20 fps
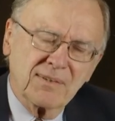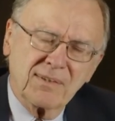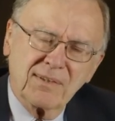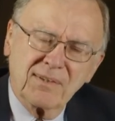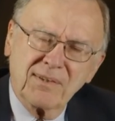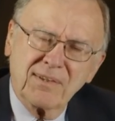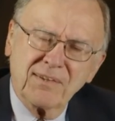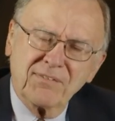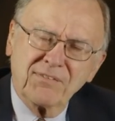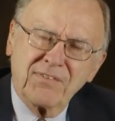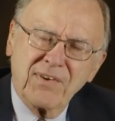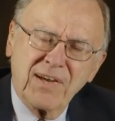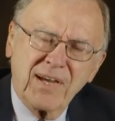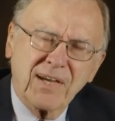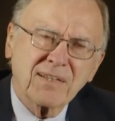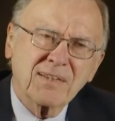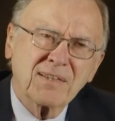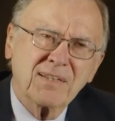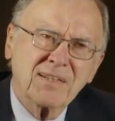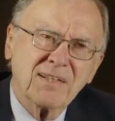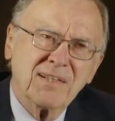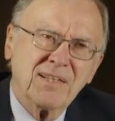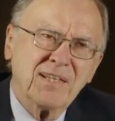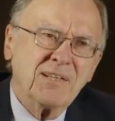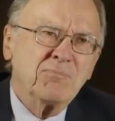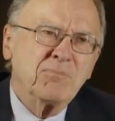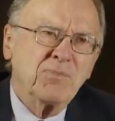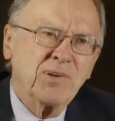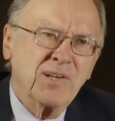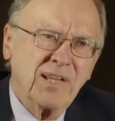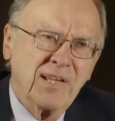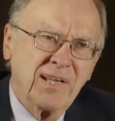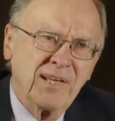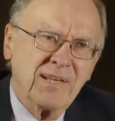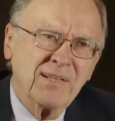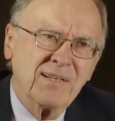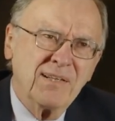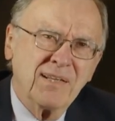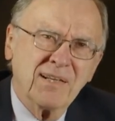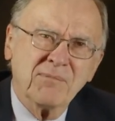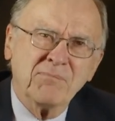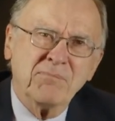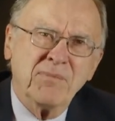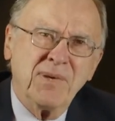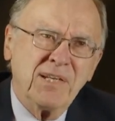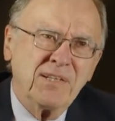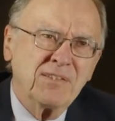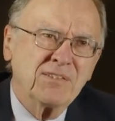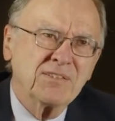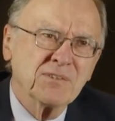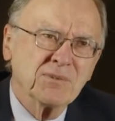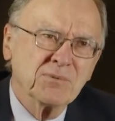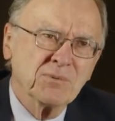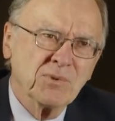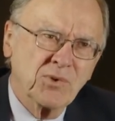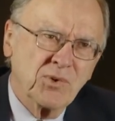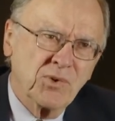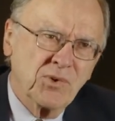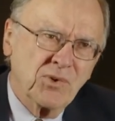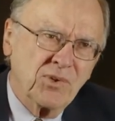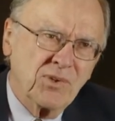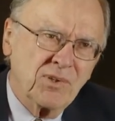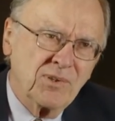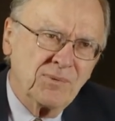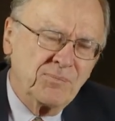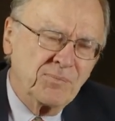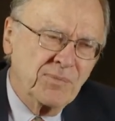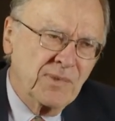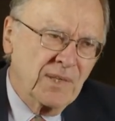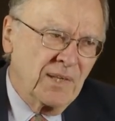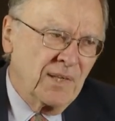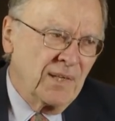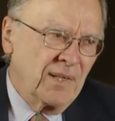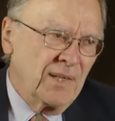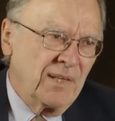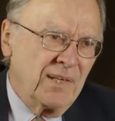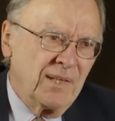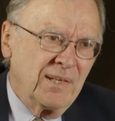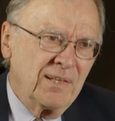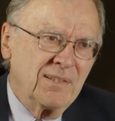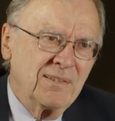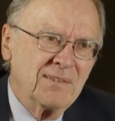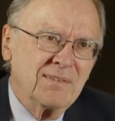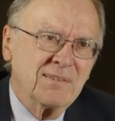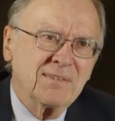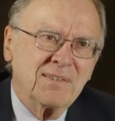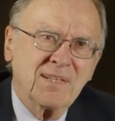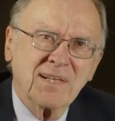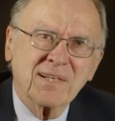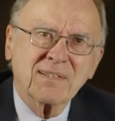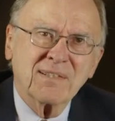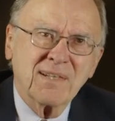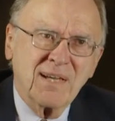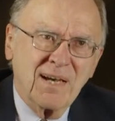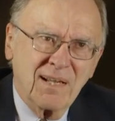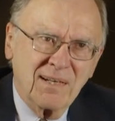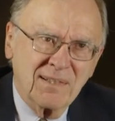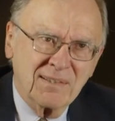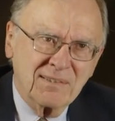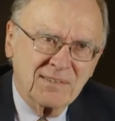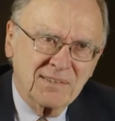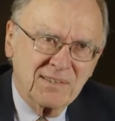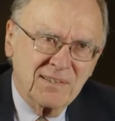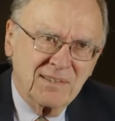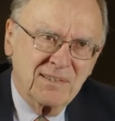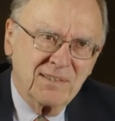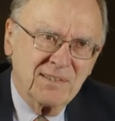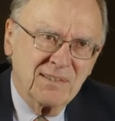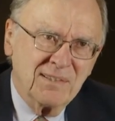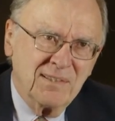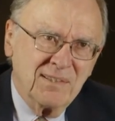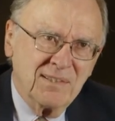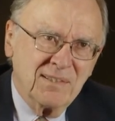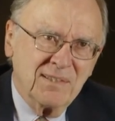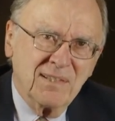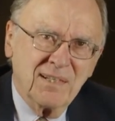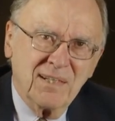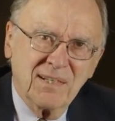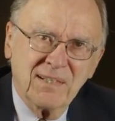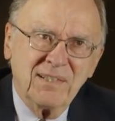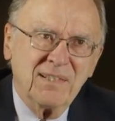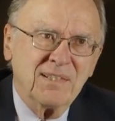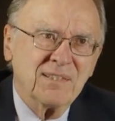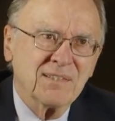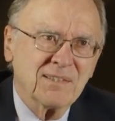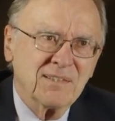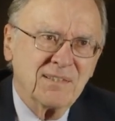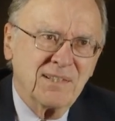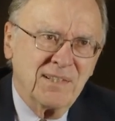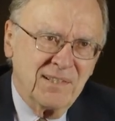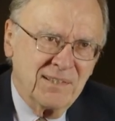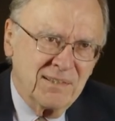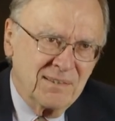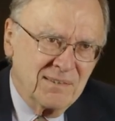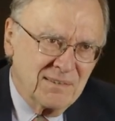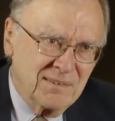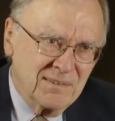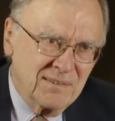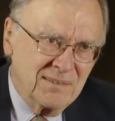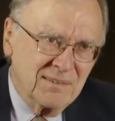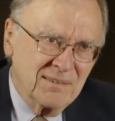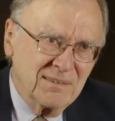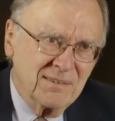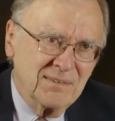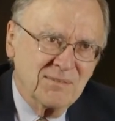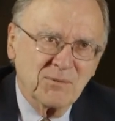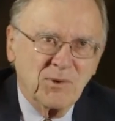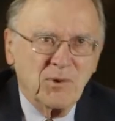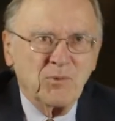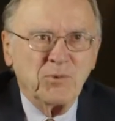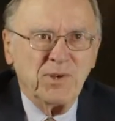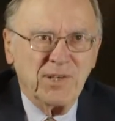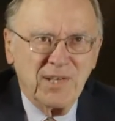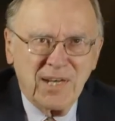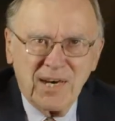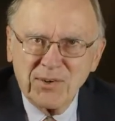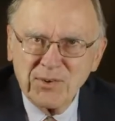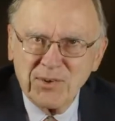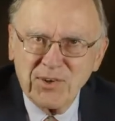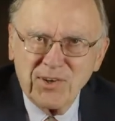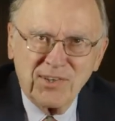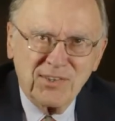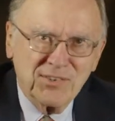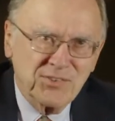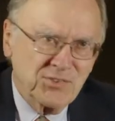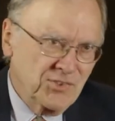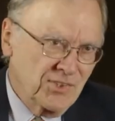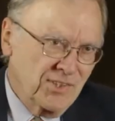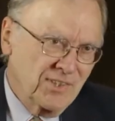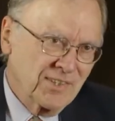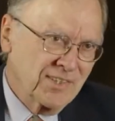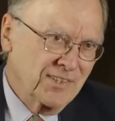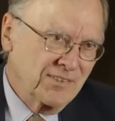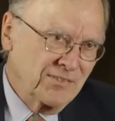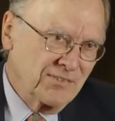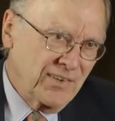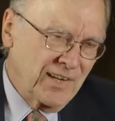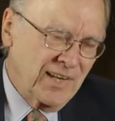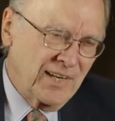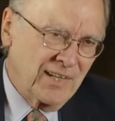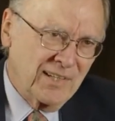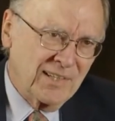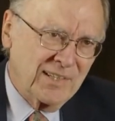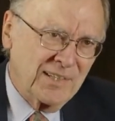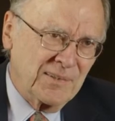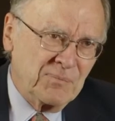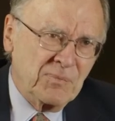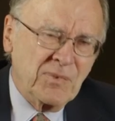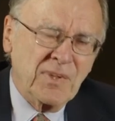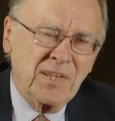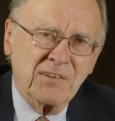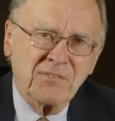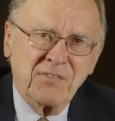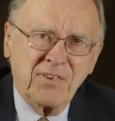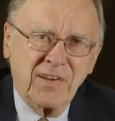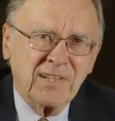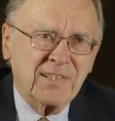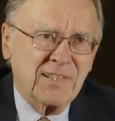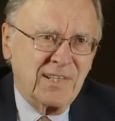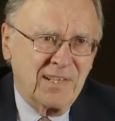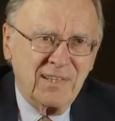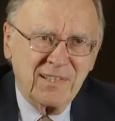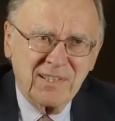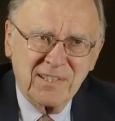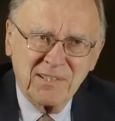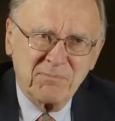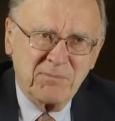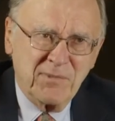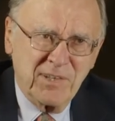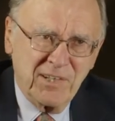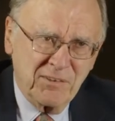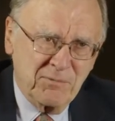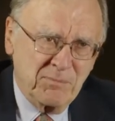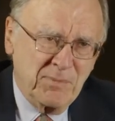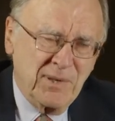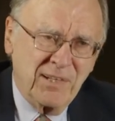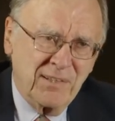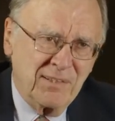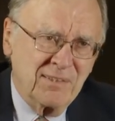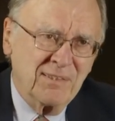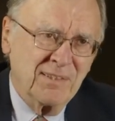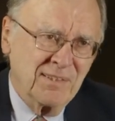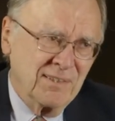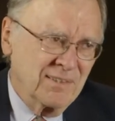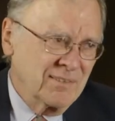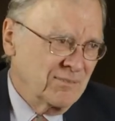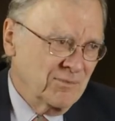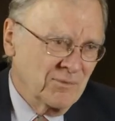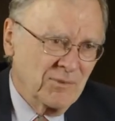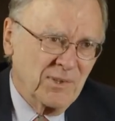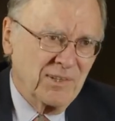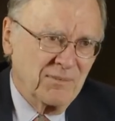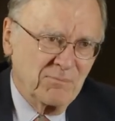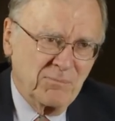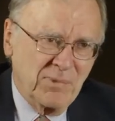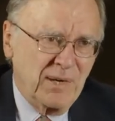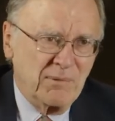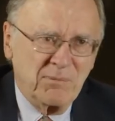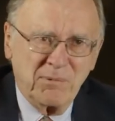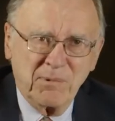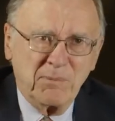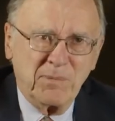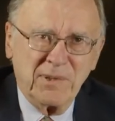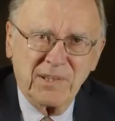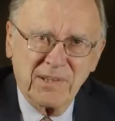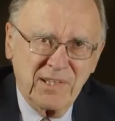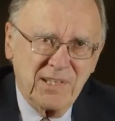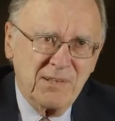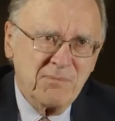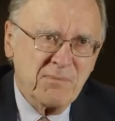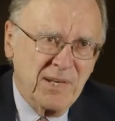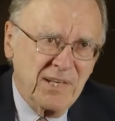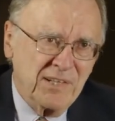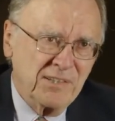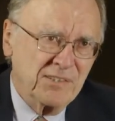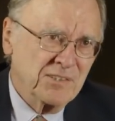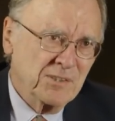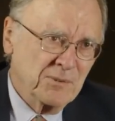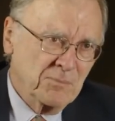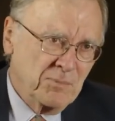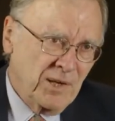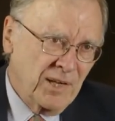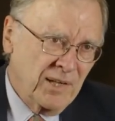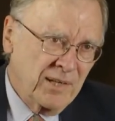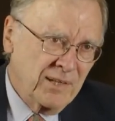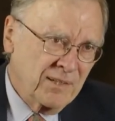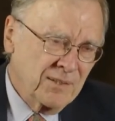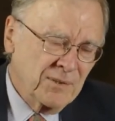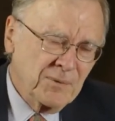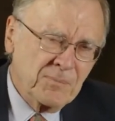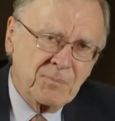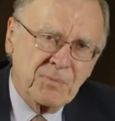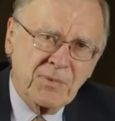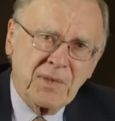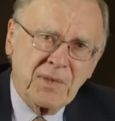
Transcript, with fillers: the fact that it played a major role in technology here in what we now call Silicon Valley. In fact, I think it may have been what probably the major player.